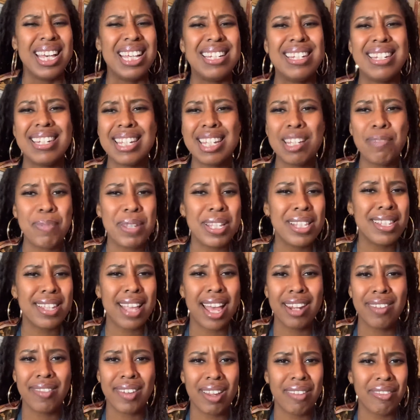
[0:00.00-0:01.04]
deep inside
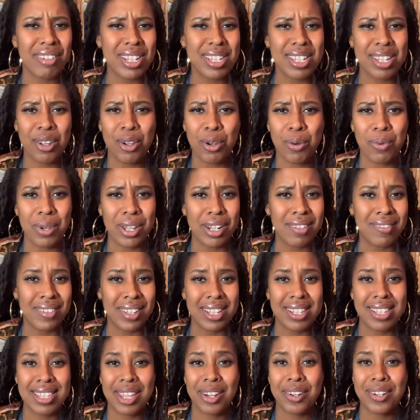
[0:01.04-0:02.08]
of every single one of us,
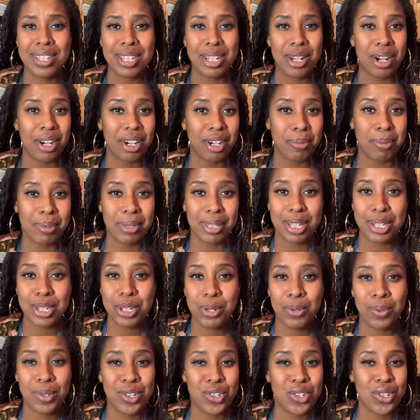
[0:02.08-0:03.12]
there's an herbalist who
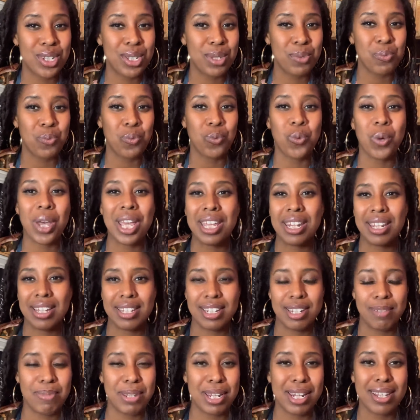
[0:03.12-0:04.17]
is just waiting to
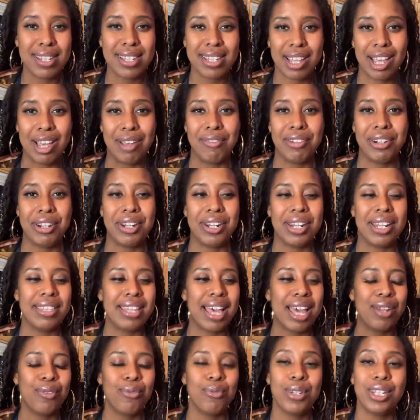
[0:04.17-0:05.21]
be discovered, and that
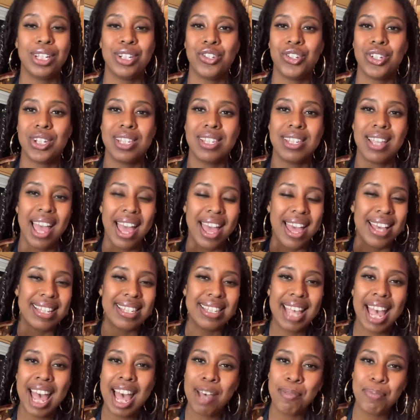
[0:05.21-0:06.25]
if we can just
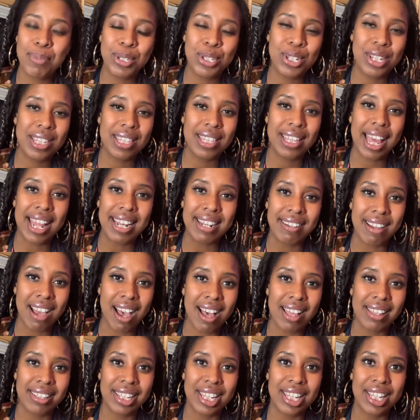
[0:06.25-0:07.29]
tap into that
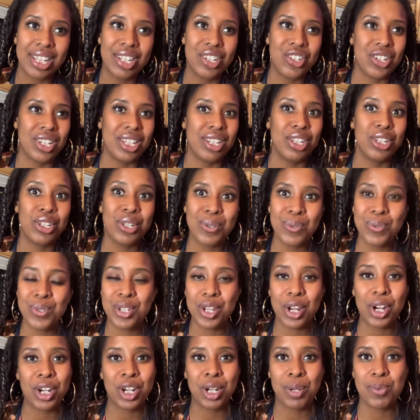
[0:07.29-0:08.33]
knowledge and use
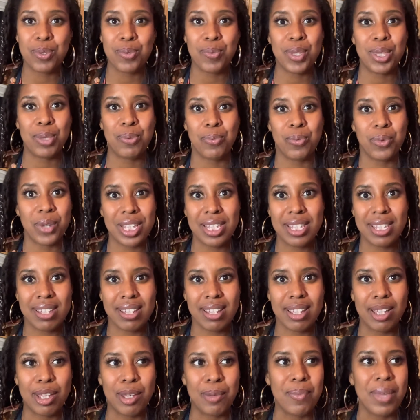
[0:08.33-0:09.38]
herbs with
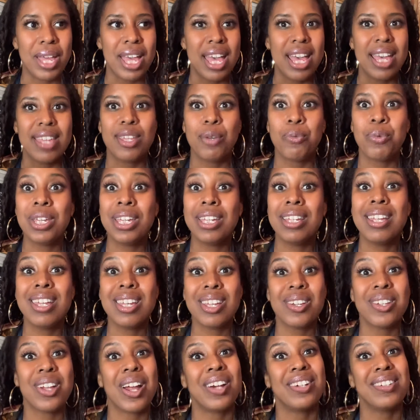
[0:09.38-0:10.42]
wisdom, that we can
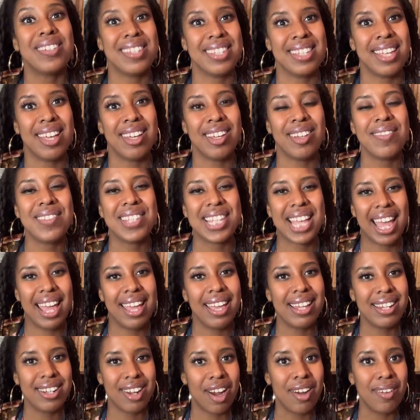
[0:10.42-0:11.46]
heal ourselves
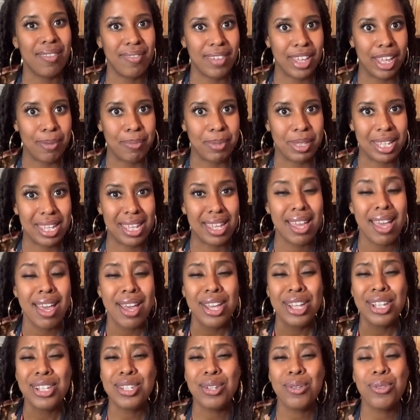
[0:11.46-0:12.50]
and our family.
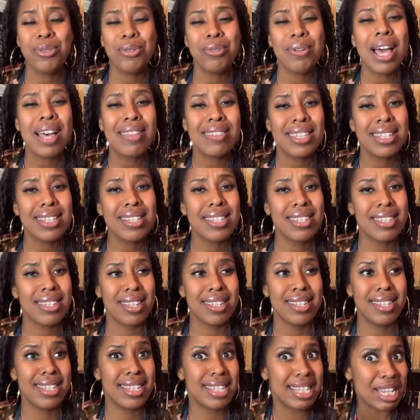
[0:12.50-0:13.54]
So throughout this
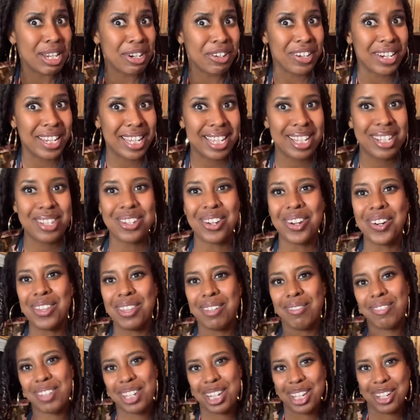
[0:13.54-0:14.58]
series, or the
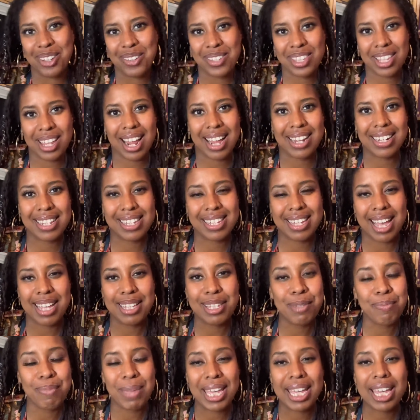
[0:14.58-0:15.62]
videos that I decide
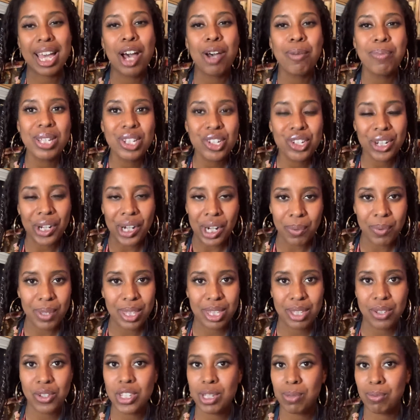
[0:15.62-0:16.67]
to make, I'll be sharing with
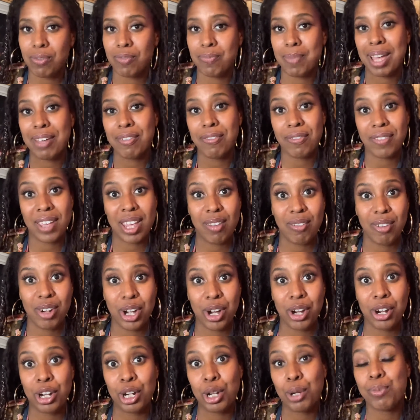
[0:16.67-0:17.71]
you some of my favorite
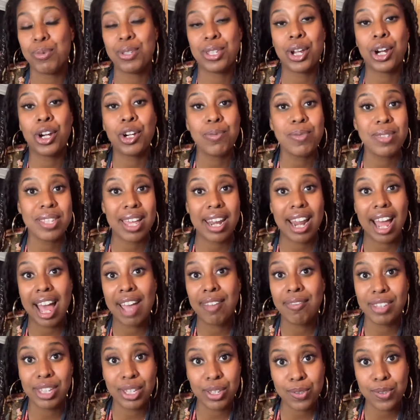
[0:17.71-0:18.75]
herbs that
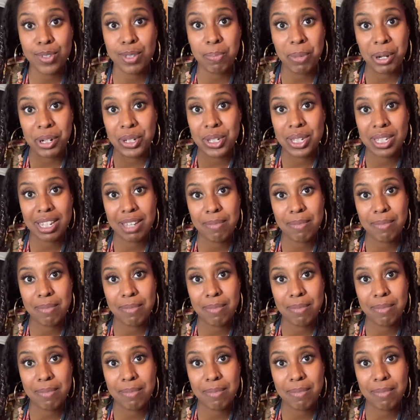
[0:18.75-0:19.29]
I've used personally